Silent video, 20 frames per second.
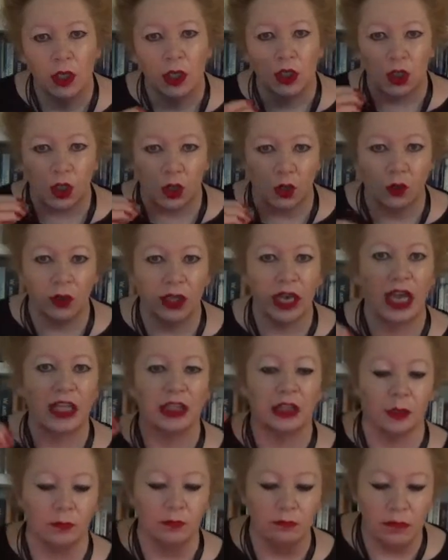to create
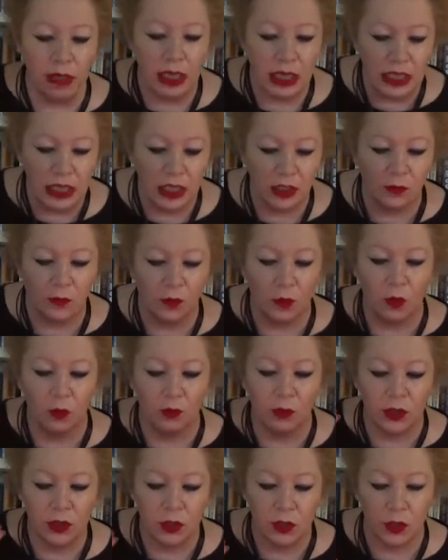the meaningful
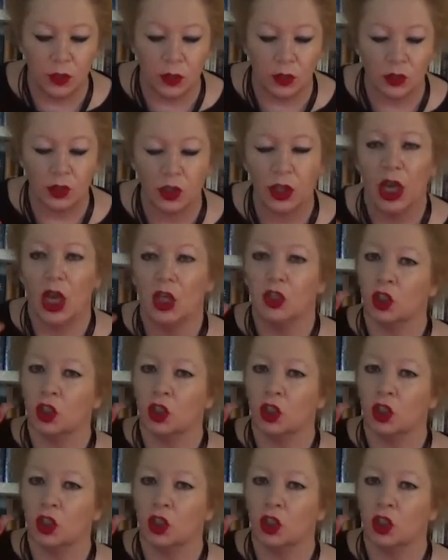research